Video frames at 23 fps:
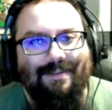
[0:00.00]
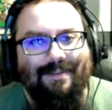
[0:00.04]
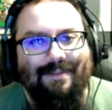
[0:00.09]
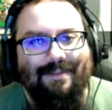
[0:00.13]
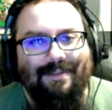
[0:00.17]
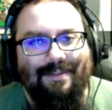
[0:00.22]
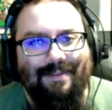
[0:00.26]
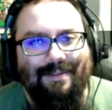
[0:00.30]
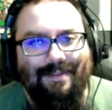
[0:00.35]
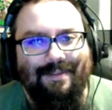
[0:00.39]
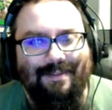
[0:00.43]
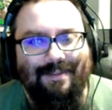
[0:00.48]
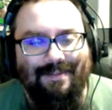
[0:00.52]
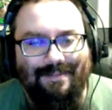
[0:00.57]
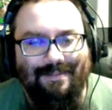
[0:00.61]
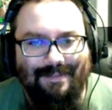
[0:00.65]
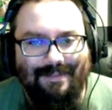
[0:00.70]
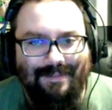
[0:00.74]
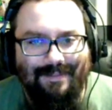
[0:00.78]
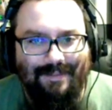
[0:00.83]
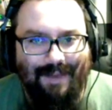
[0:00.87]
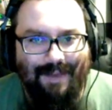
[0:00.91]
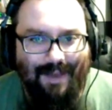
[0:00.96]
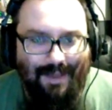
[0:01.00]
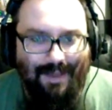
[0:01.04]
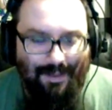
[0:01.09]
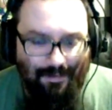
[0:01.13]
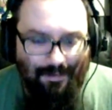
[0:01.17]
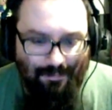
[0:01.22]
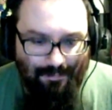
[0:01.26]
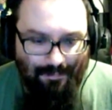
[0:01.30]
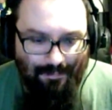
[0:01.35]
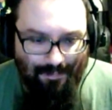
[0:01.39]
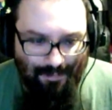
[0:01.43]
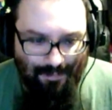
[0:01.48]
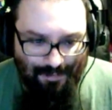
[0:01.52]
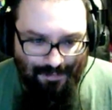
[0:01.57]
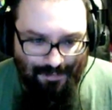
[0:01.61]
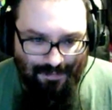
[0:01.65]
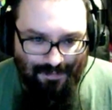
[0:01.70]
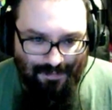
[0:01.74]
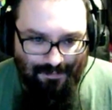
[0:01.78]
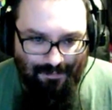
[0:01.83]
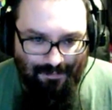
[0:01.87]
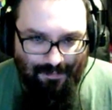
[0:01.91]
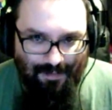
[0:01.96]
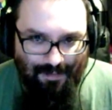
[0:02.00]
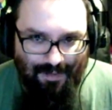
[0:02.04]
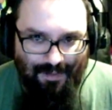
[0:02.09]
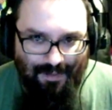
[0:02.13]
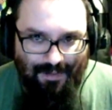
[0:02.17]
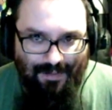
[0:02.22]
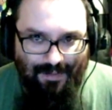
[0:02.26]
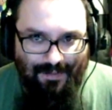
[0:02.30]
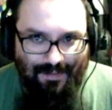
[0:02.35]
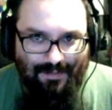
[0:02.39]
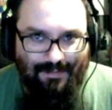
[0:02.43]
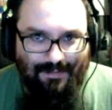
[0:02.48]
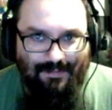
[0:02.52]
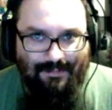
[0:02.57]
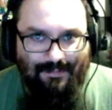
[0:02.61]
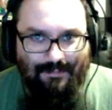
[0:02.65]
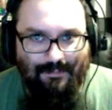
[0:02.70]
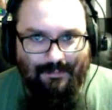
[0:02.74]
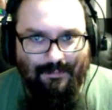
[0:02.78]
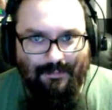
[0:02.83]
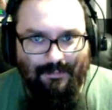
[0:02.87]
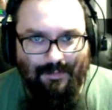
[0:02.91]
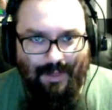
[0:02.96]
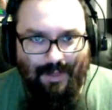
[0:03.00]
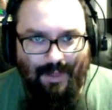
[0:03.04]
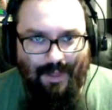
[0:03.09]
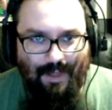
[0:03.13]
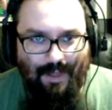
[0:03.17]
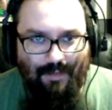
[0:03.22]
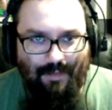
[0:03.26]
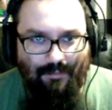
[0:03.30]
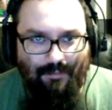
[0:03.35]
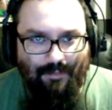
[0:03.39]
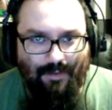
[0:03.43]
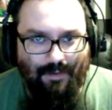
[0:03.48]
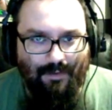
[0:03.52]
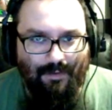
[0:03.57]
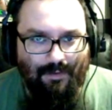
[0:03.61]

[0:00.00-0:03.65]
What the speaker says: He's the diet version, but he's heavier.